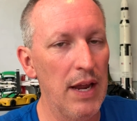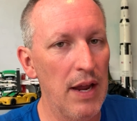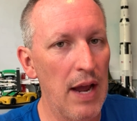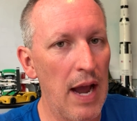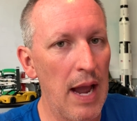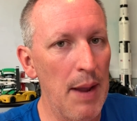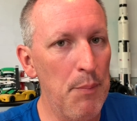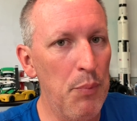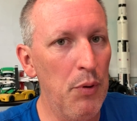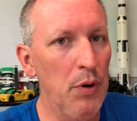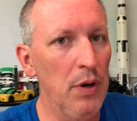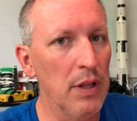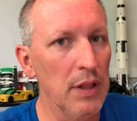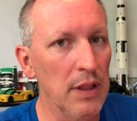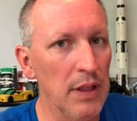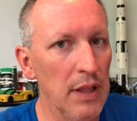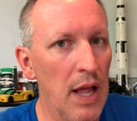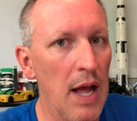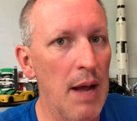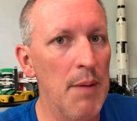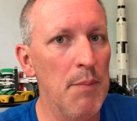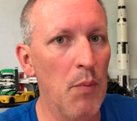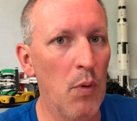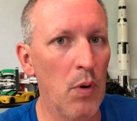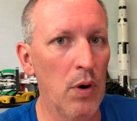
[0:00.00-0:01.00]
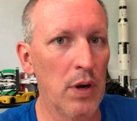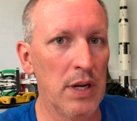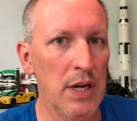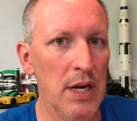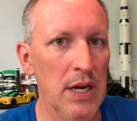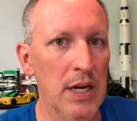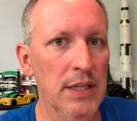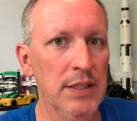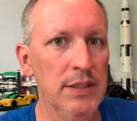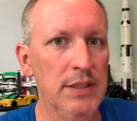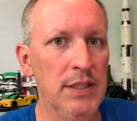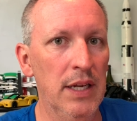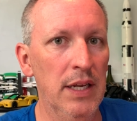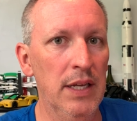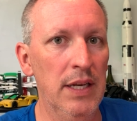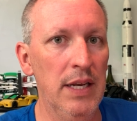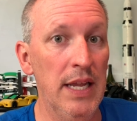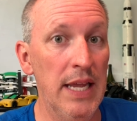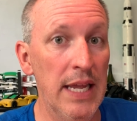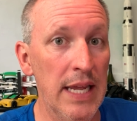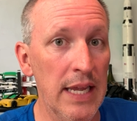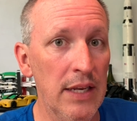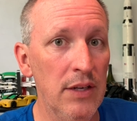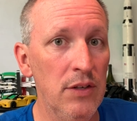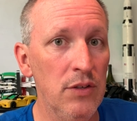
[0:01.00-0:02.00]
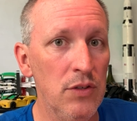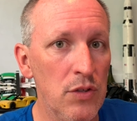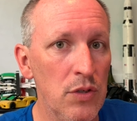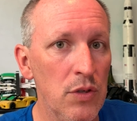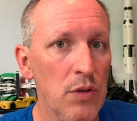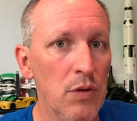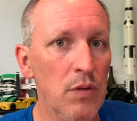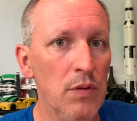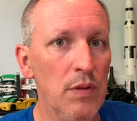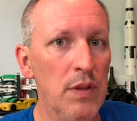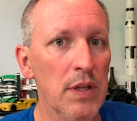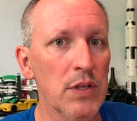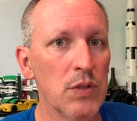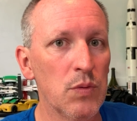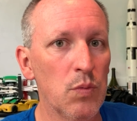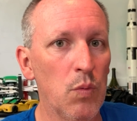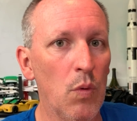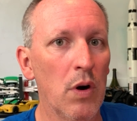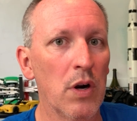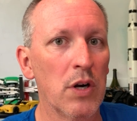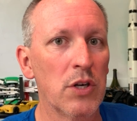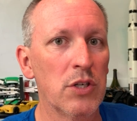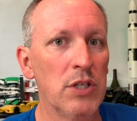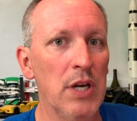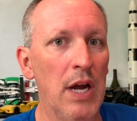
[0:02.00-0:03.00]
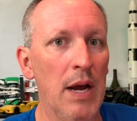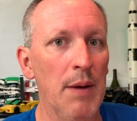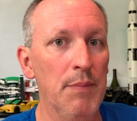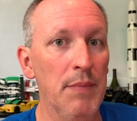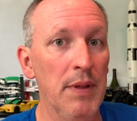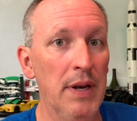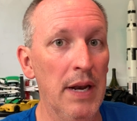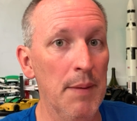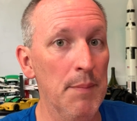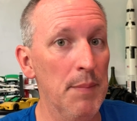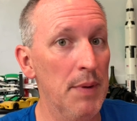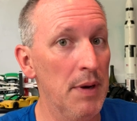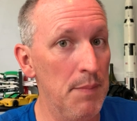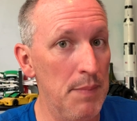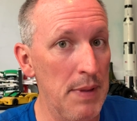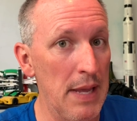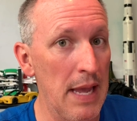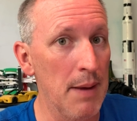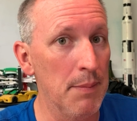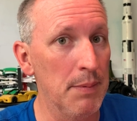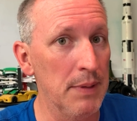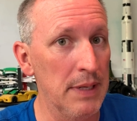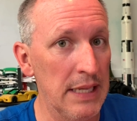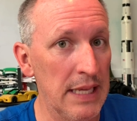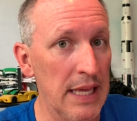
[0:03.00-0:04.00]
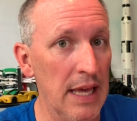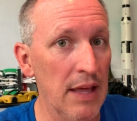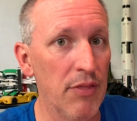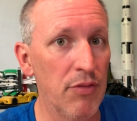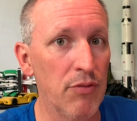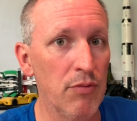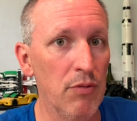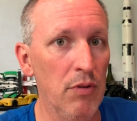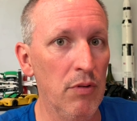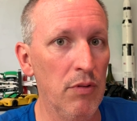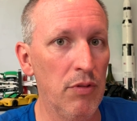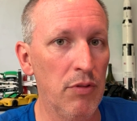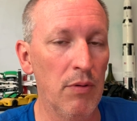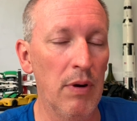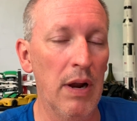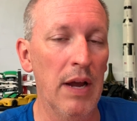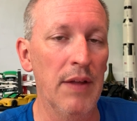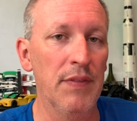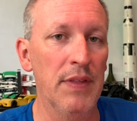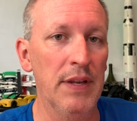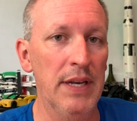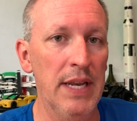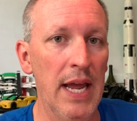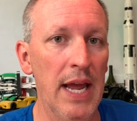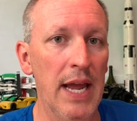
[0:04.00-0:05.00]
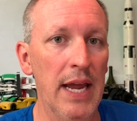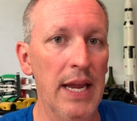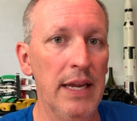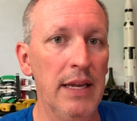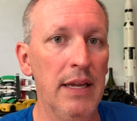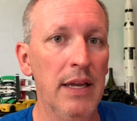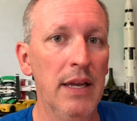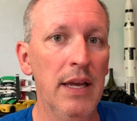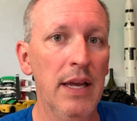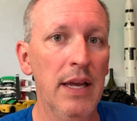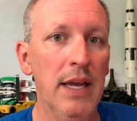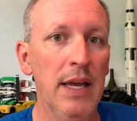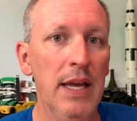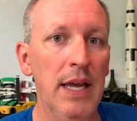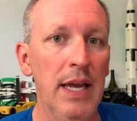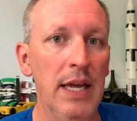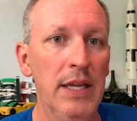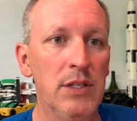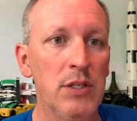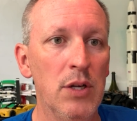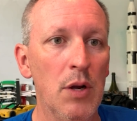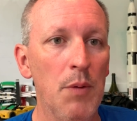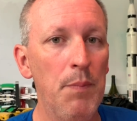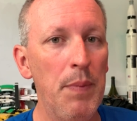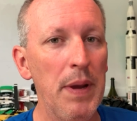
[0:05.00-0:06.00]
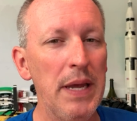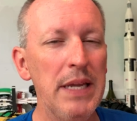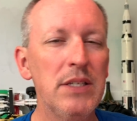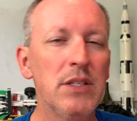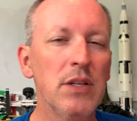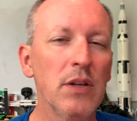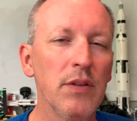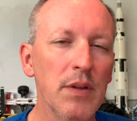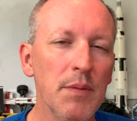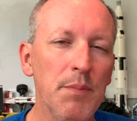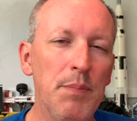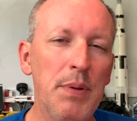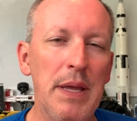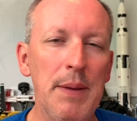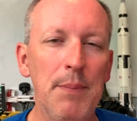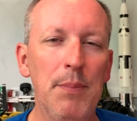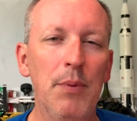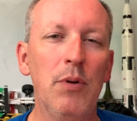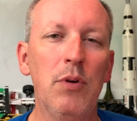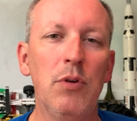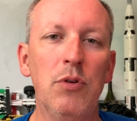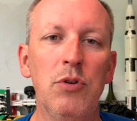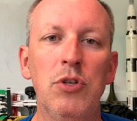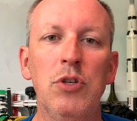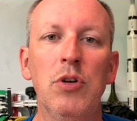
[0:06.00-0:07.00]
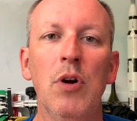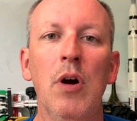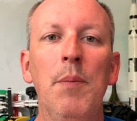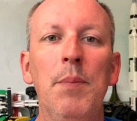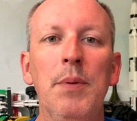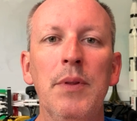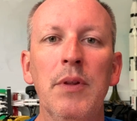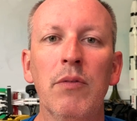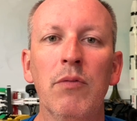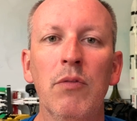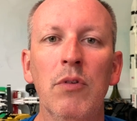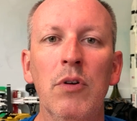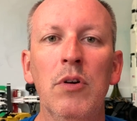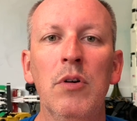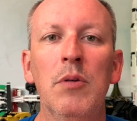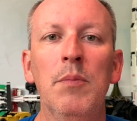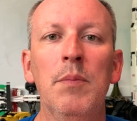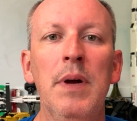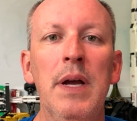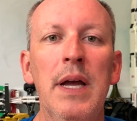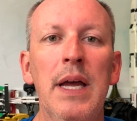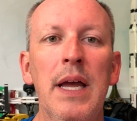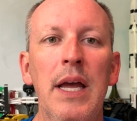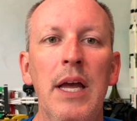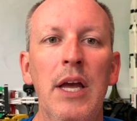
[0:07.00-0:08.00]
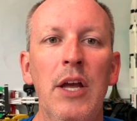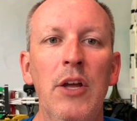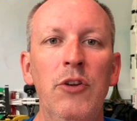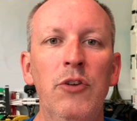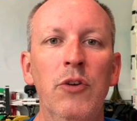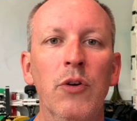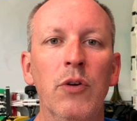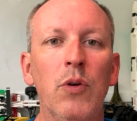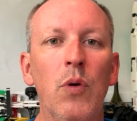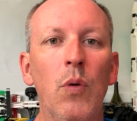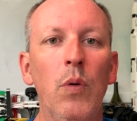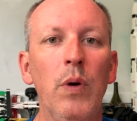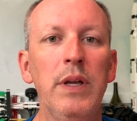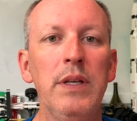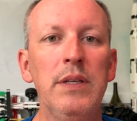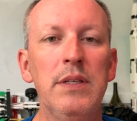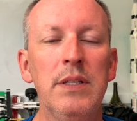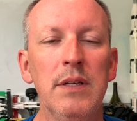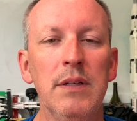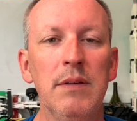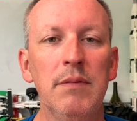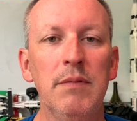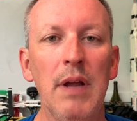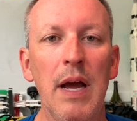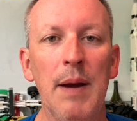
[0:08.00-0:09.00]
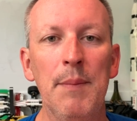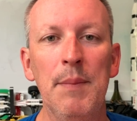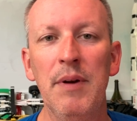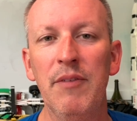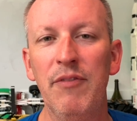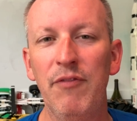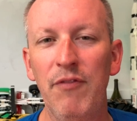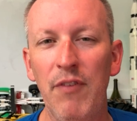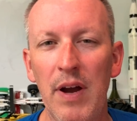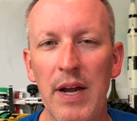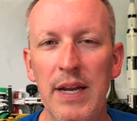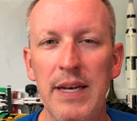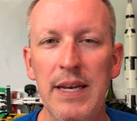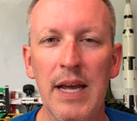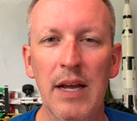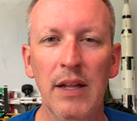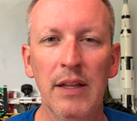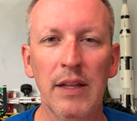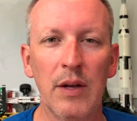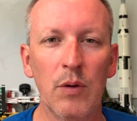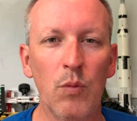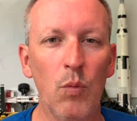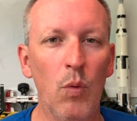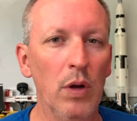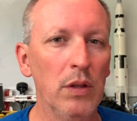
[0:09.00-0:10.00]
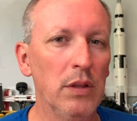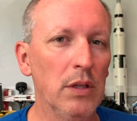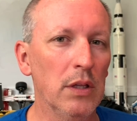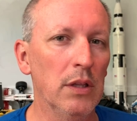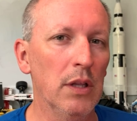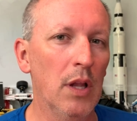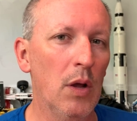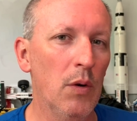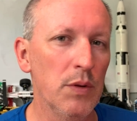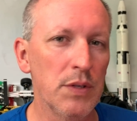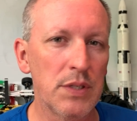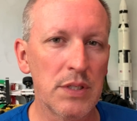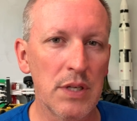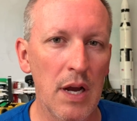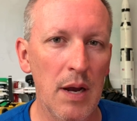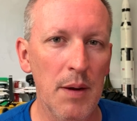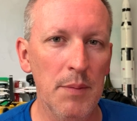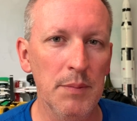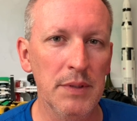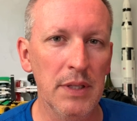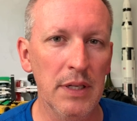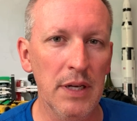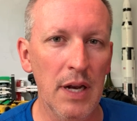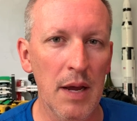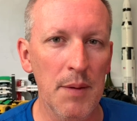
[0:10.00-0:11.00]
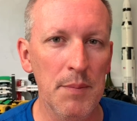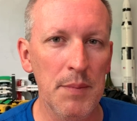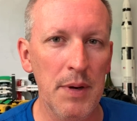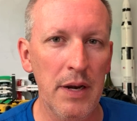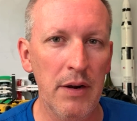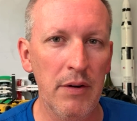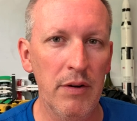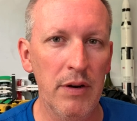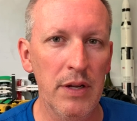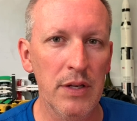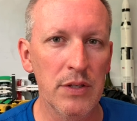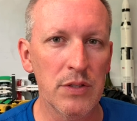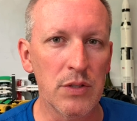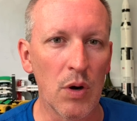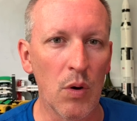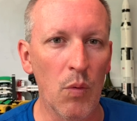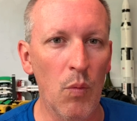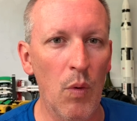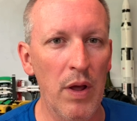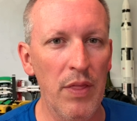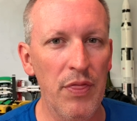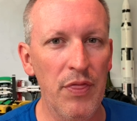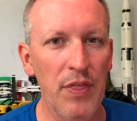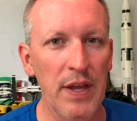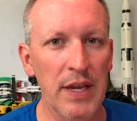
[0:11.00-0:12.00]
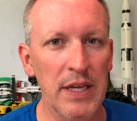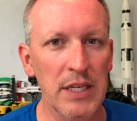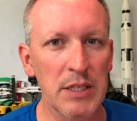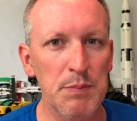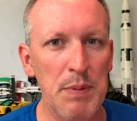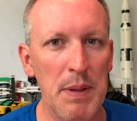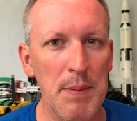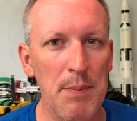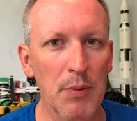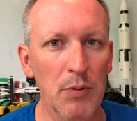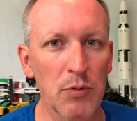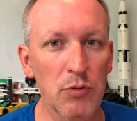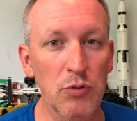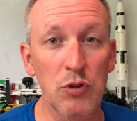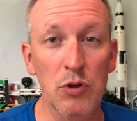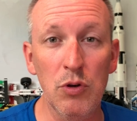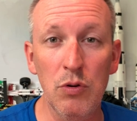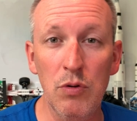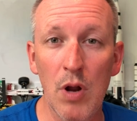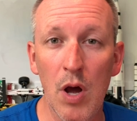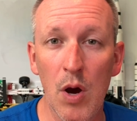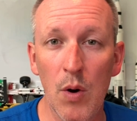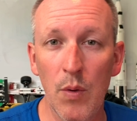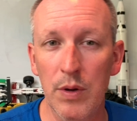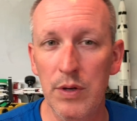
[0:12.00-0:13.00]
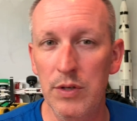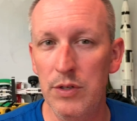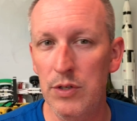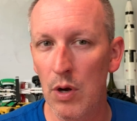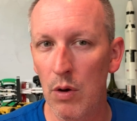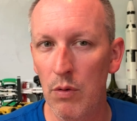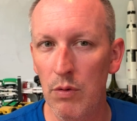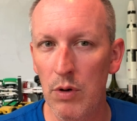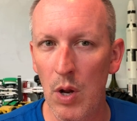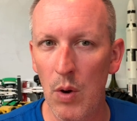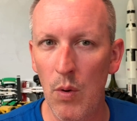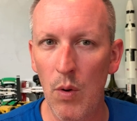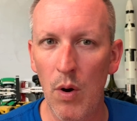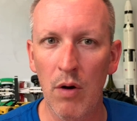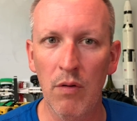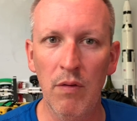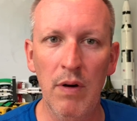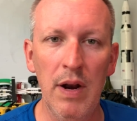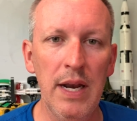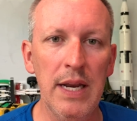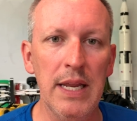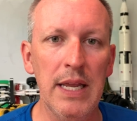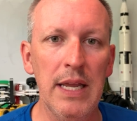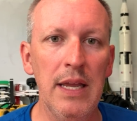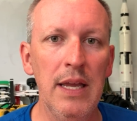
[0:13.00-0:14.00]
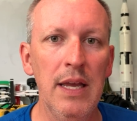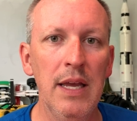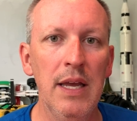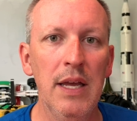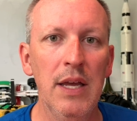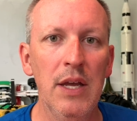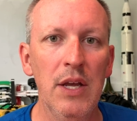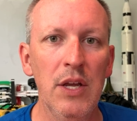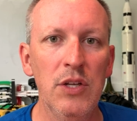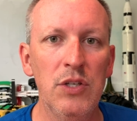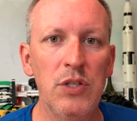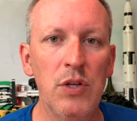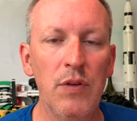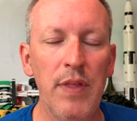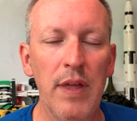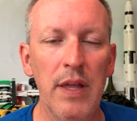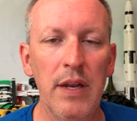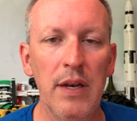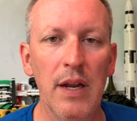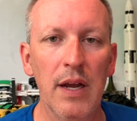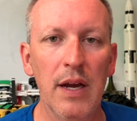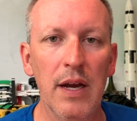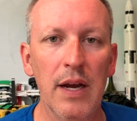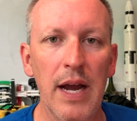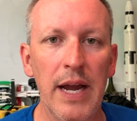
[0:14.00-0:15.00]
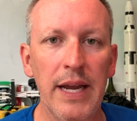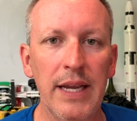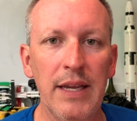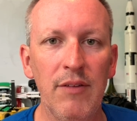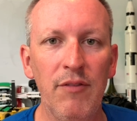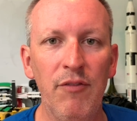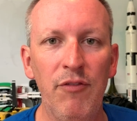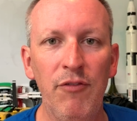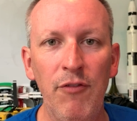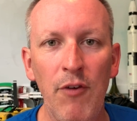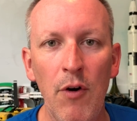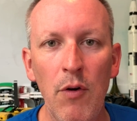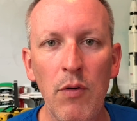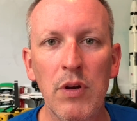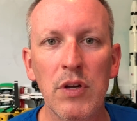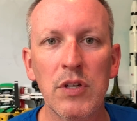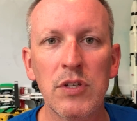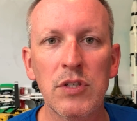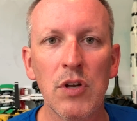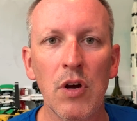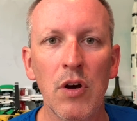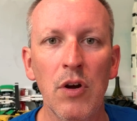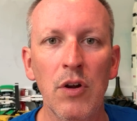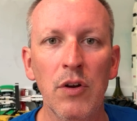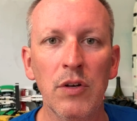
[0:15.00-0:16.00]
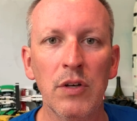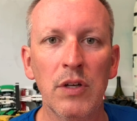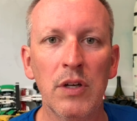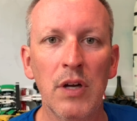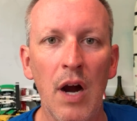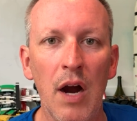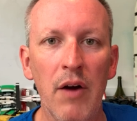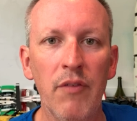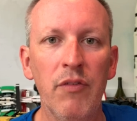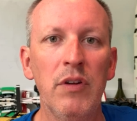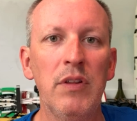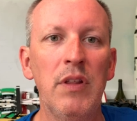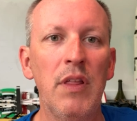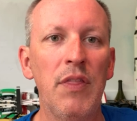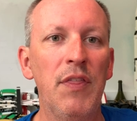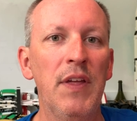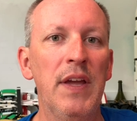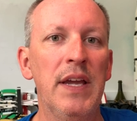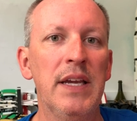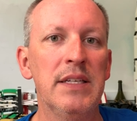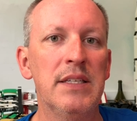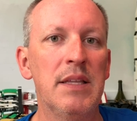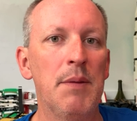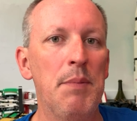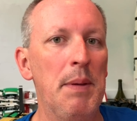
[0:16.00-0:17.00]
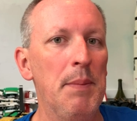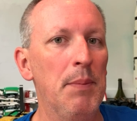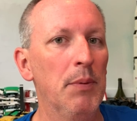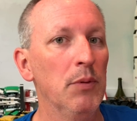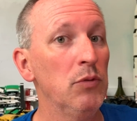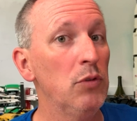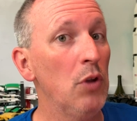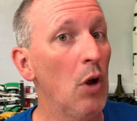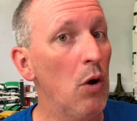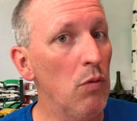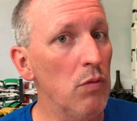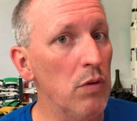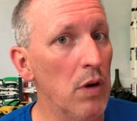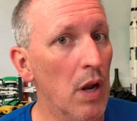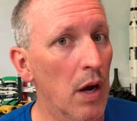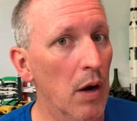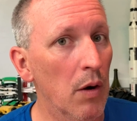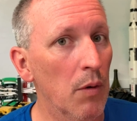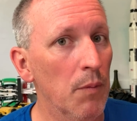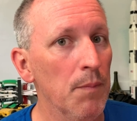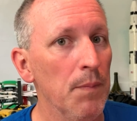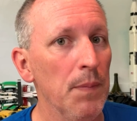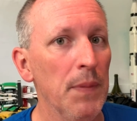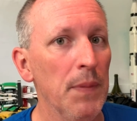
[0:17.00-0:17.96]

I put a lot more content into this workshop than I'm going to be able to get throughout the day. And so based on the people who show up in the room, I'm going to find out like what the lowest common denominator is or what things people do know and don't know already so that I can focus on covering the things that people don't know.